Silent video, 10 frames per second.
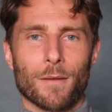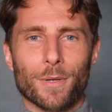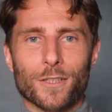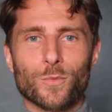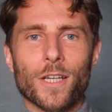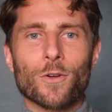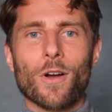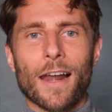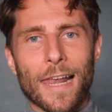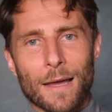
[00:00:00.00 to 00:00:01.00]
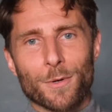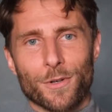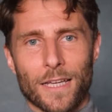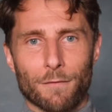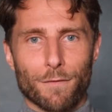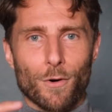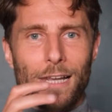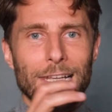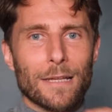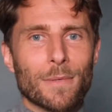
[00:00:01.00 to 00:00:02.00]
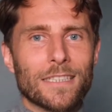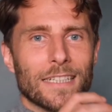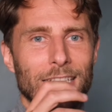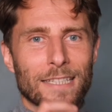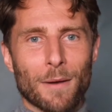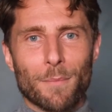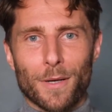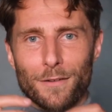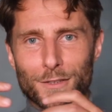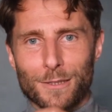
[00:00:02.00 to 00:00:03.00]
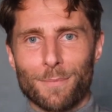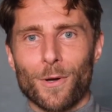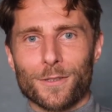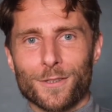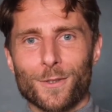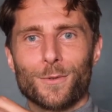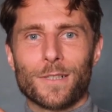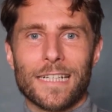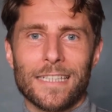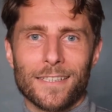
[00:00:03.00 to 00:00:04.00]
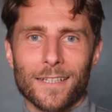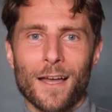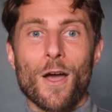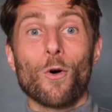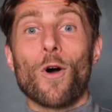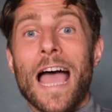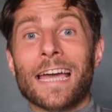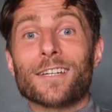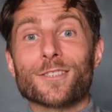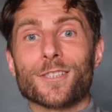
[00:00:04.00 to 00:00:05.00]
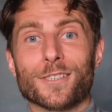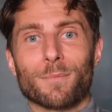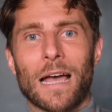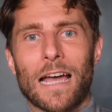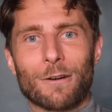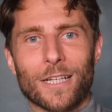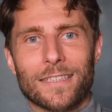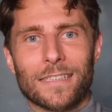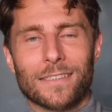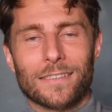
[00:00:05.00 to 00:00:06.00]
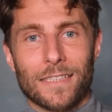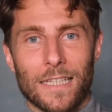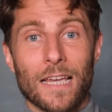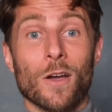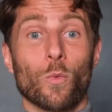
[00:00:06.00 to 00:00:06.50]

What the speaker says: Because we're not clamoring for a limited number of spots called leader or anxious about our identity.